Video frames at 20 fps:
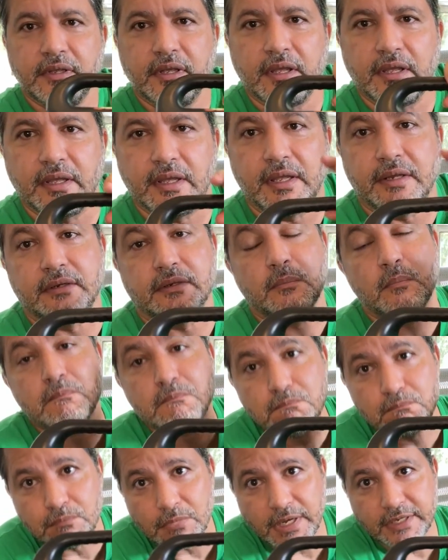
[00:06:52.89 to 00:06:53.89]
Again,
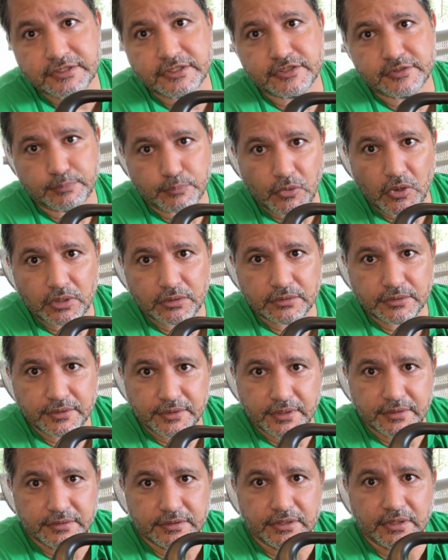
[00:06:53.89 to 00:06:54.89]
much smaller
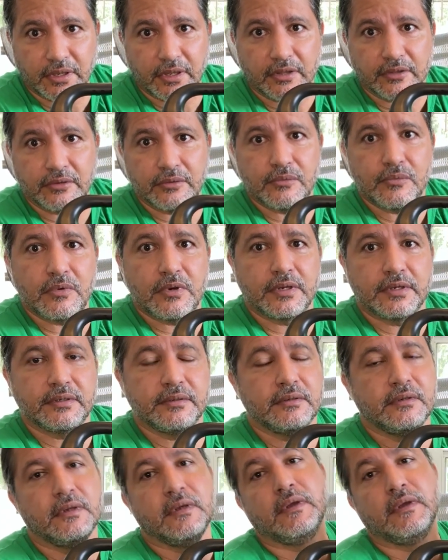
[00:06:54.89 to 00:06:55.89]
than the other one.